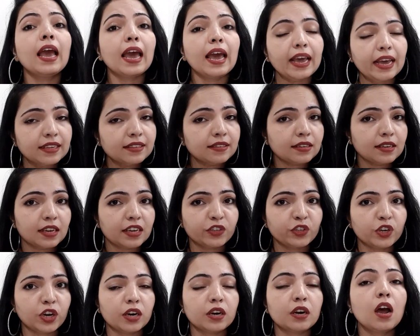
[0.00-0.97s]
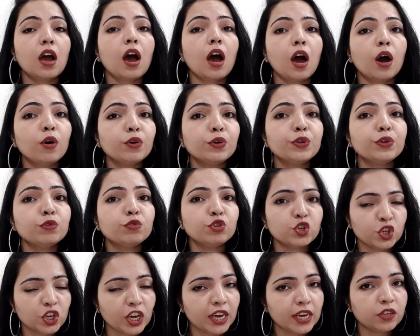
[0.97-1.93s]
As a HR, how you
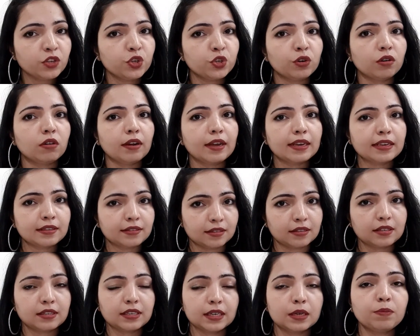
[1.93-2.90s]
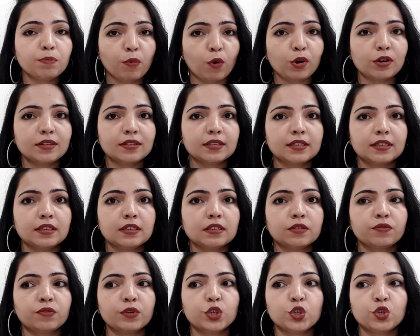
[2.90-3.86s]
change your existing
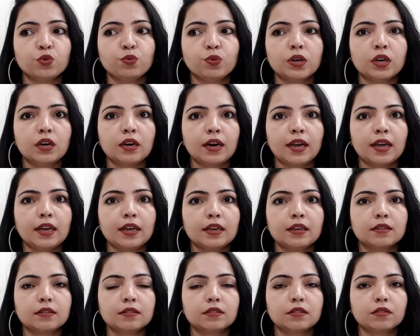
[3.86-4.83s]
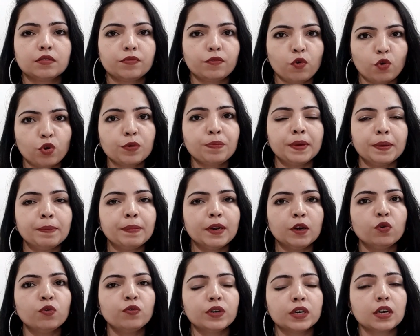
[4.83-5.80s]
policies, which were like for people
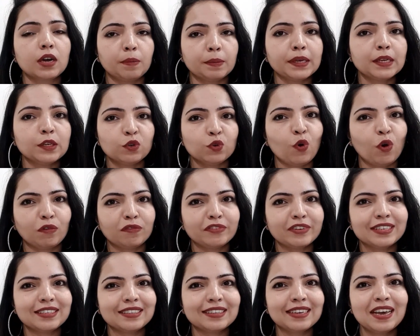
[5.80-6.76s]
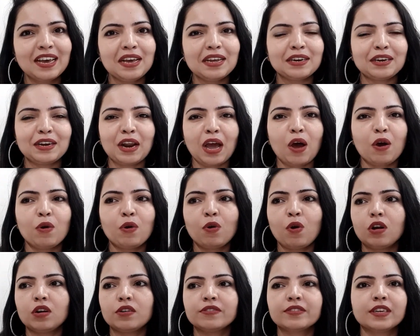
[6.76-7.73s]
who were coming to office, now
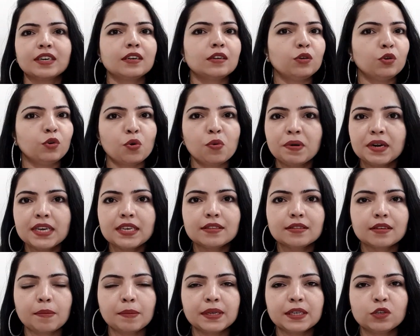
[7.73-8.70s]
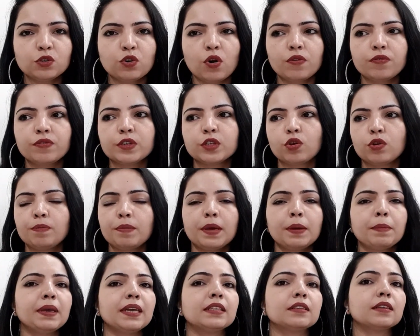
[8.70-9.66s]
all of a sudden nobody is coming to office, or
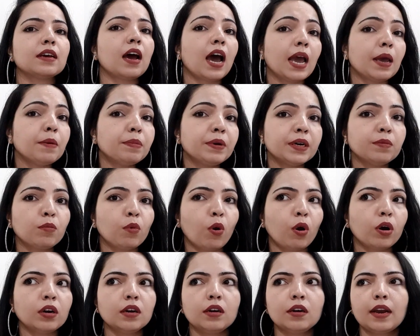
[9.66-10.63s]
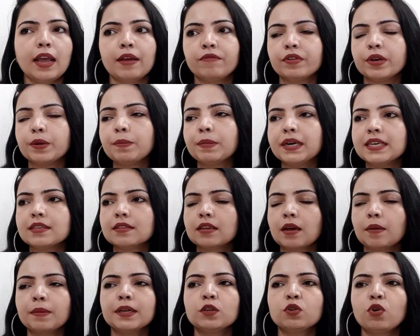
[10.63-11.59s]
maybe it's a hybrid model, everybody is
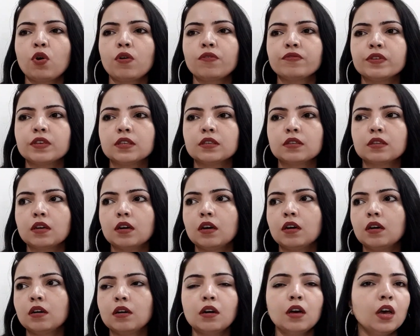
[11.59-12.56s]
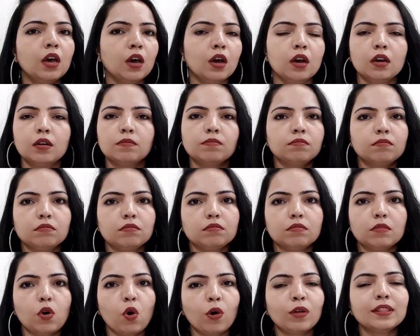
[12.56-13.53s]
coming to office
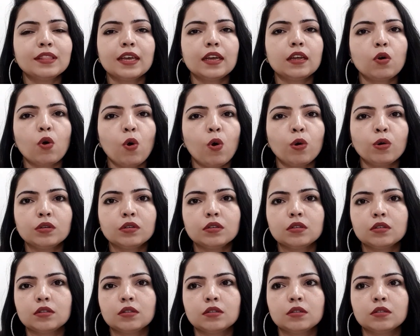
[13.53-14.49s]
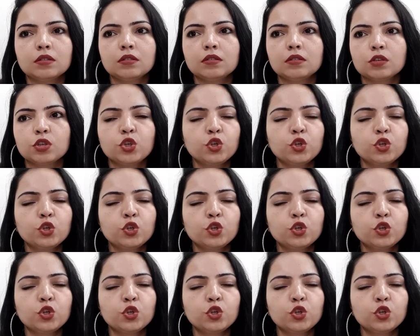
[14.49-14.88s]
on their own